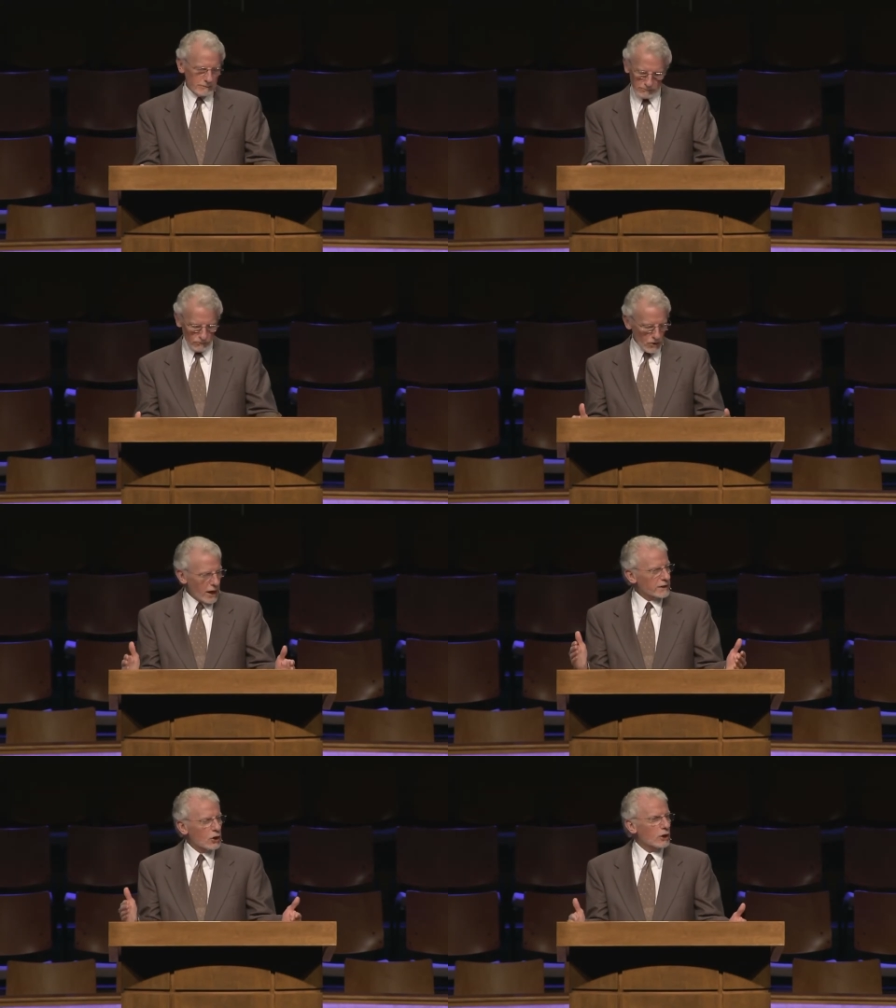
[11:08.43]

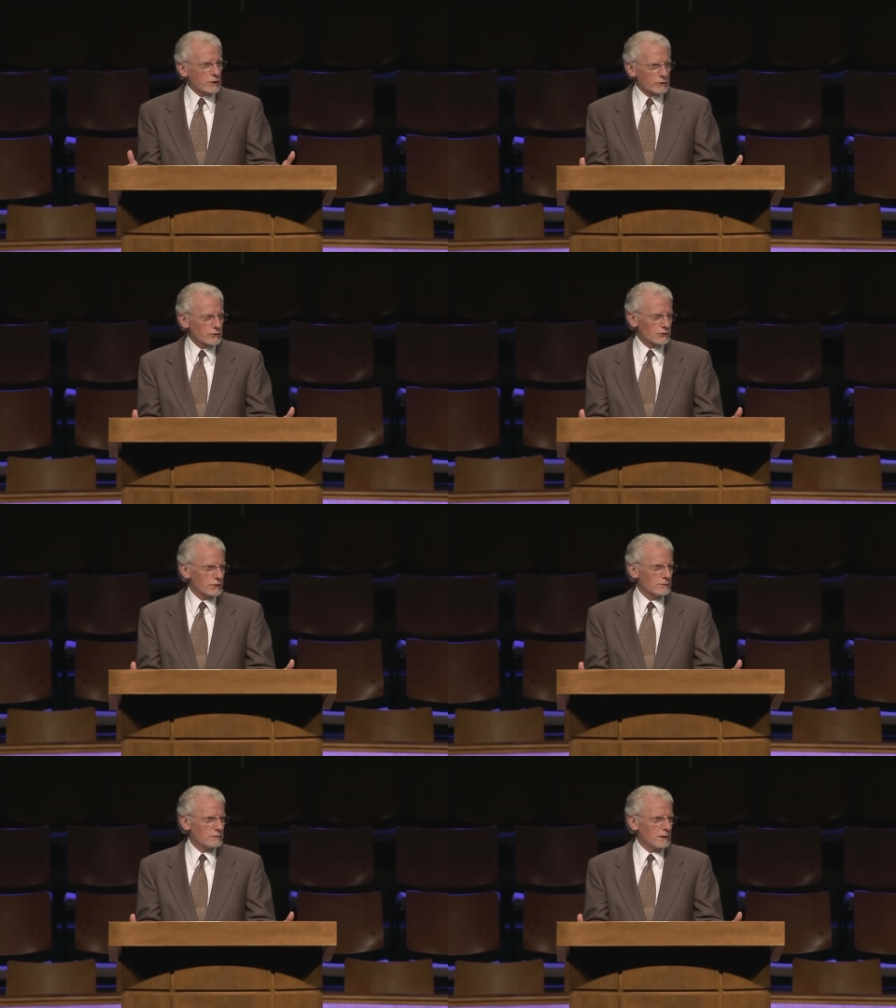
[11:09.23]
not harsh,
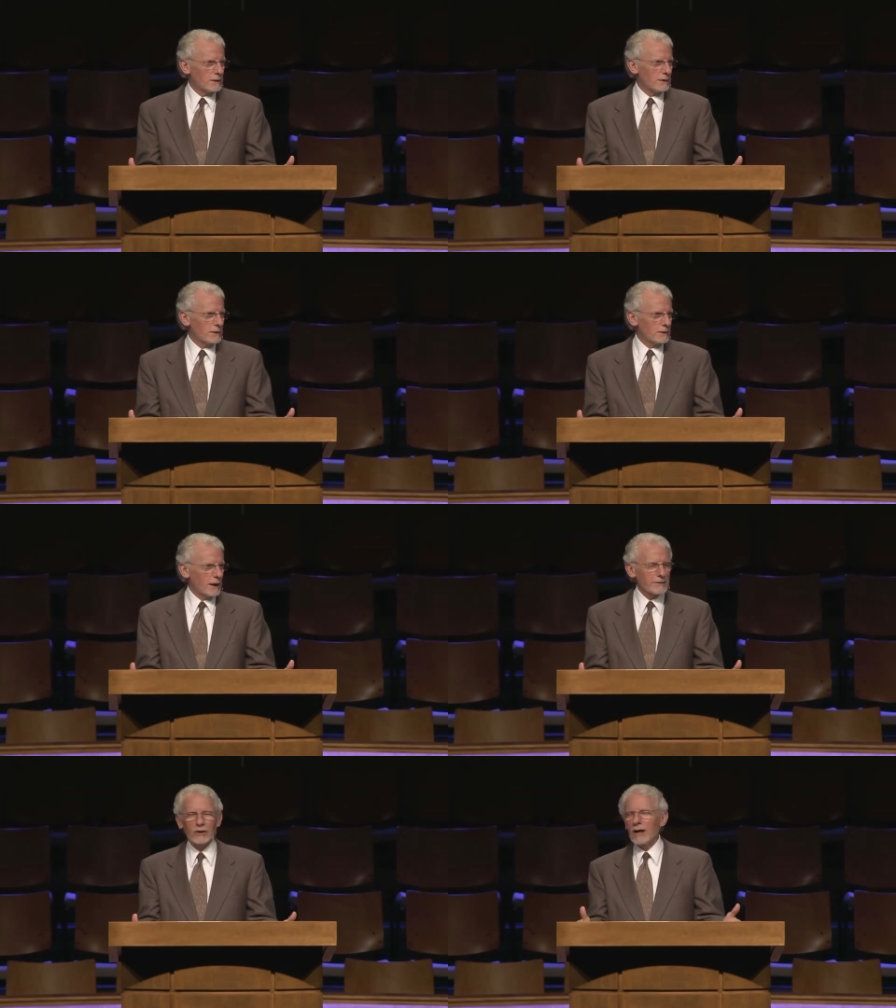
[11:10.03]

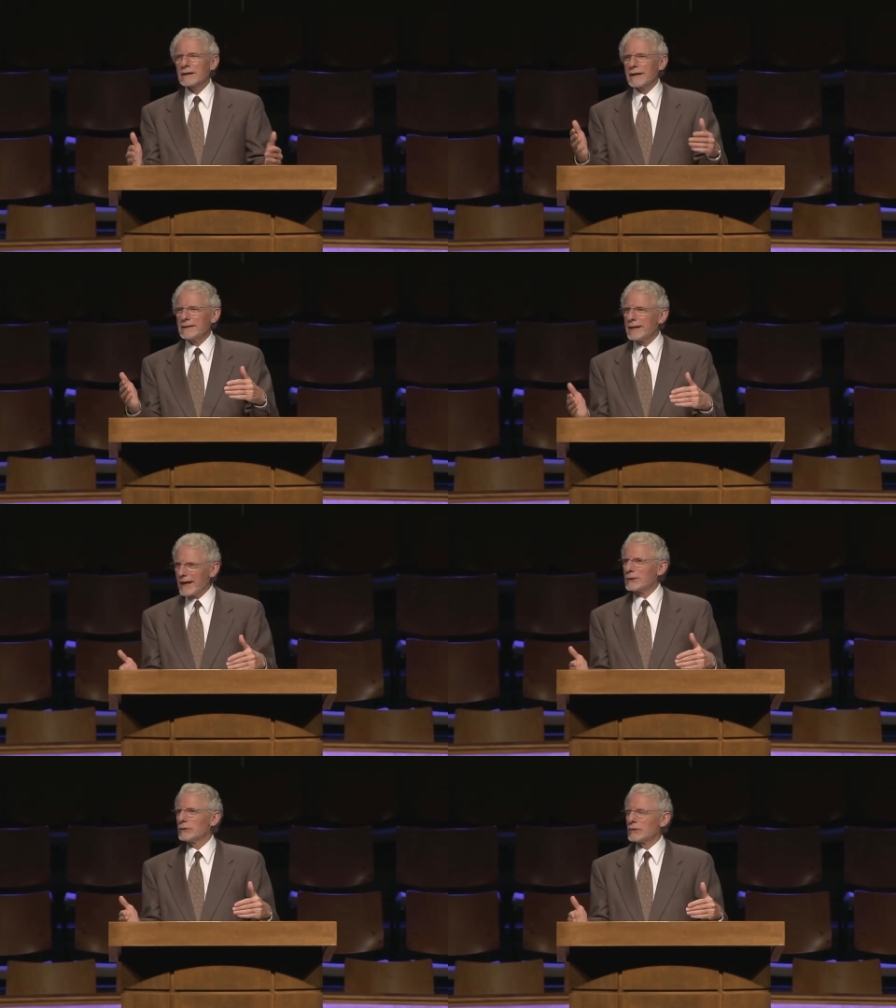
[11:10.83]
not talking
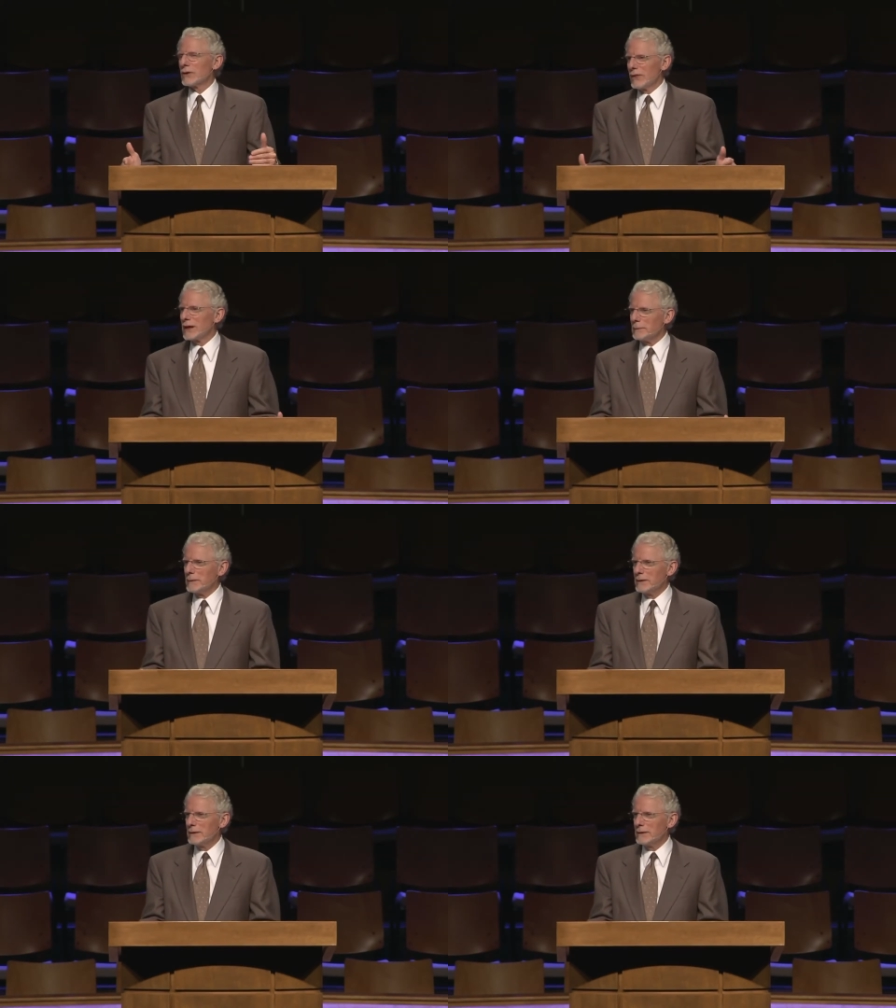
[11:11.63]
down to them